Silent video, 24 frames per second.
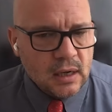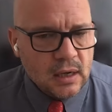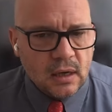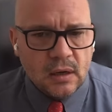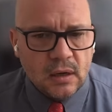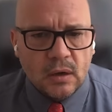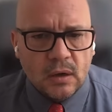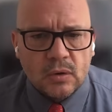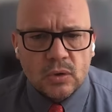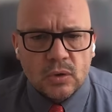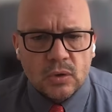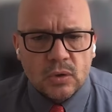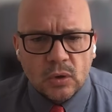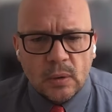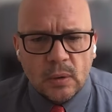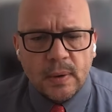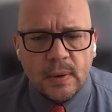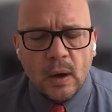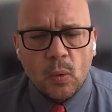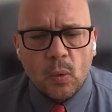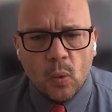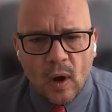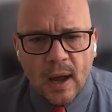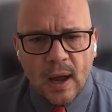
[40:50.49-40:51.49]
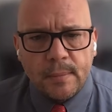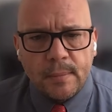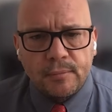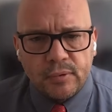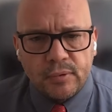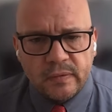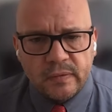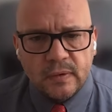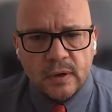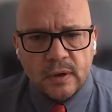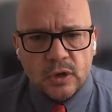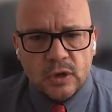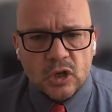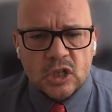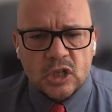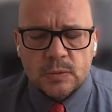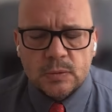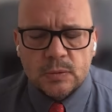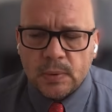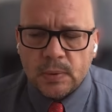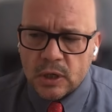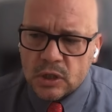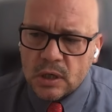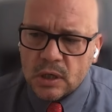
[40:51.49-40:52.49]
you know, talk about white privilege,
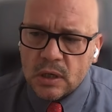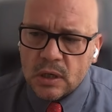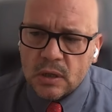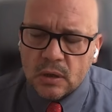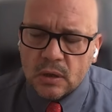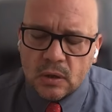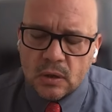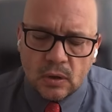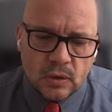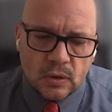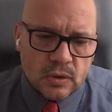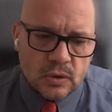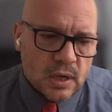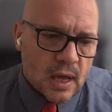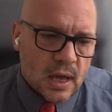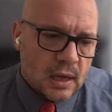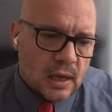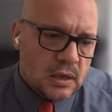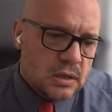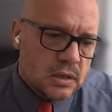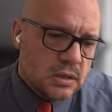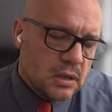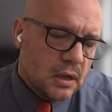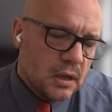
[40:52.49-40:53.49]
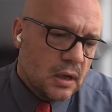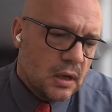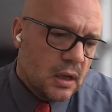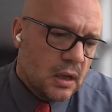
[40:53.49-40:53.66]
especially in the context